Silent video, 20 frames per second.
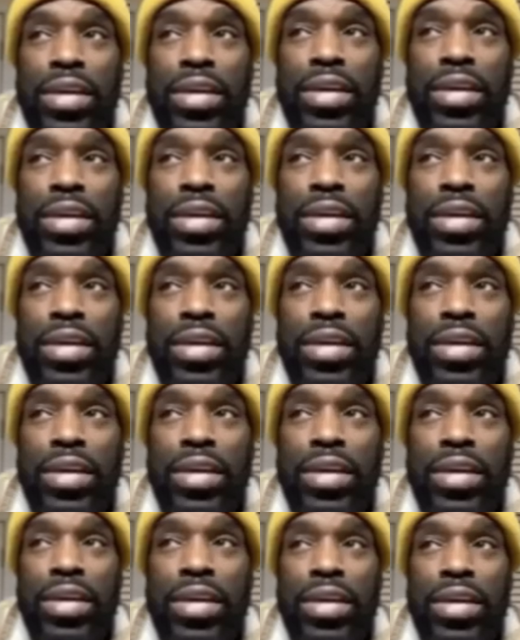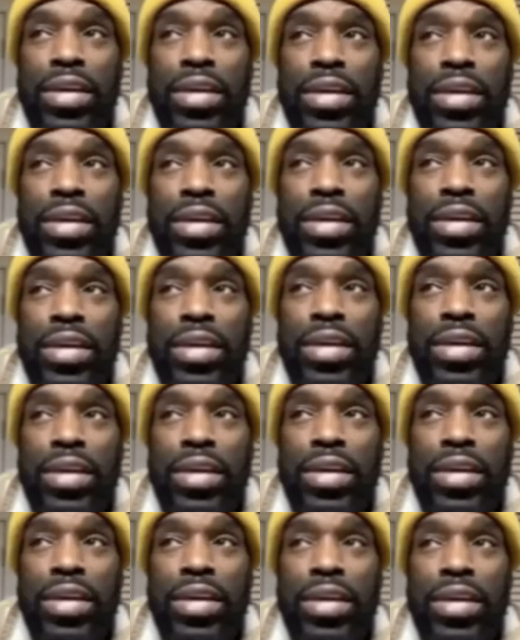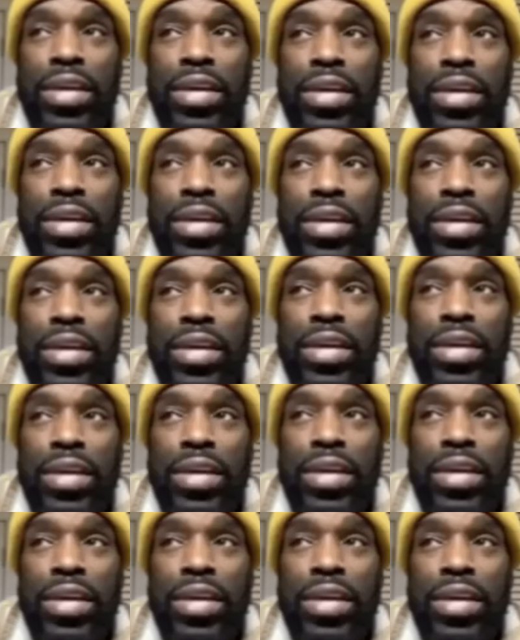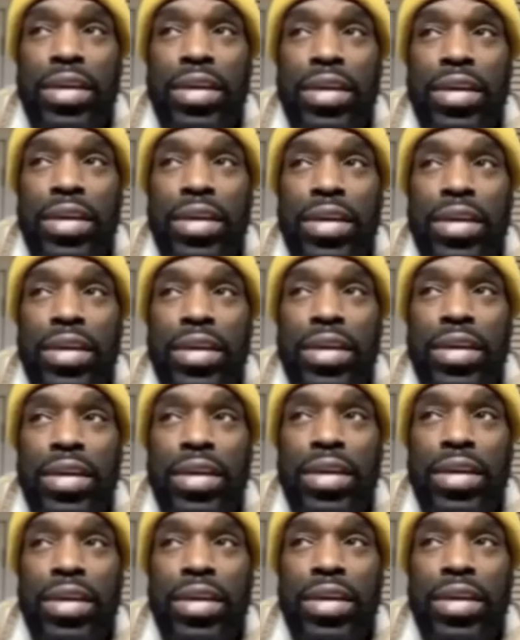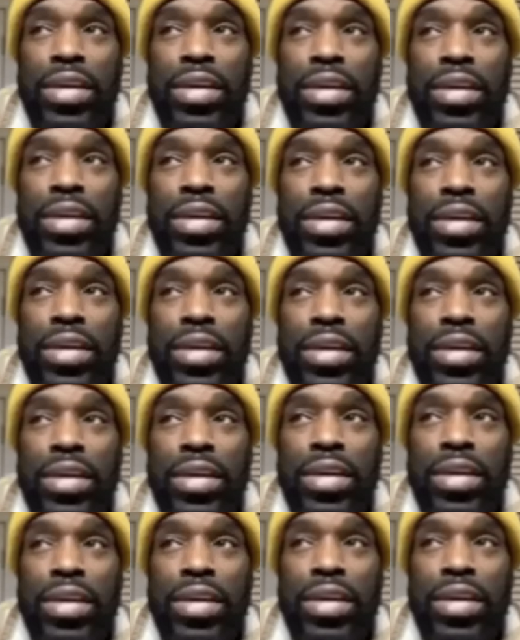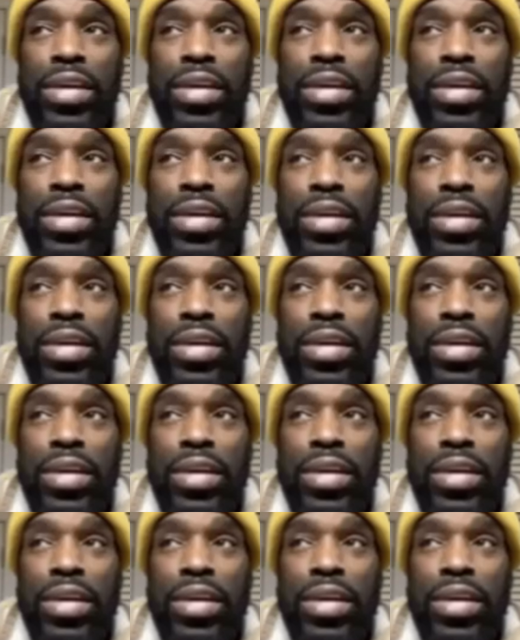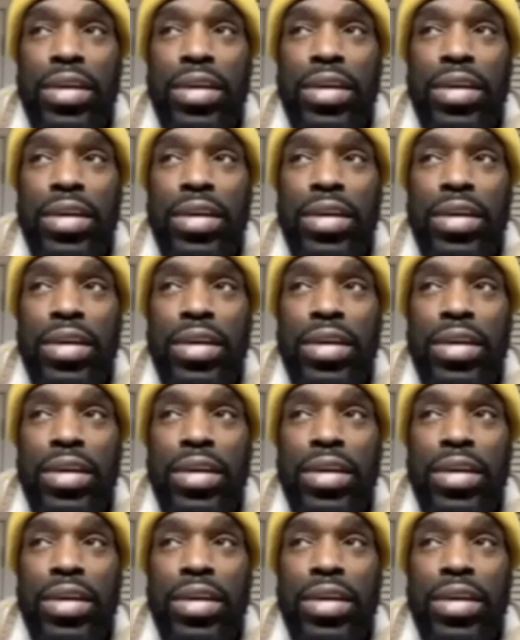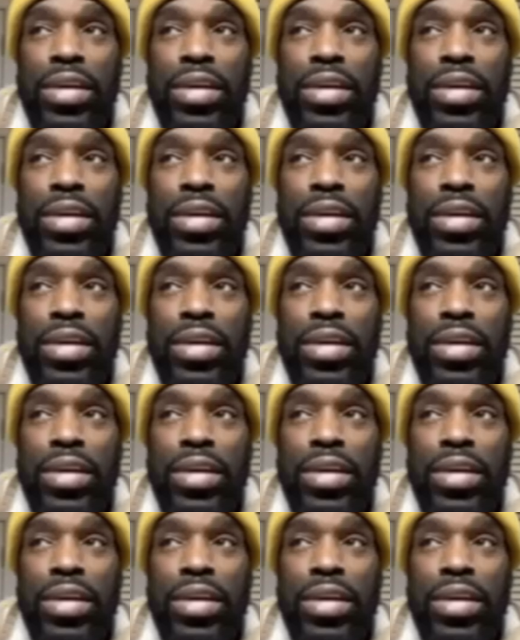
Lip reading: (silent)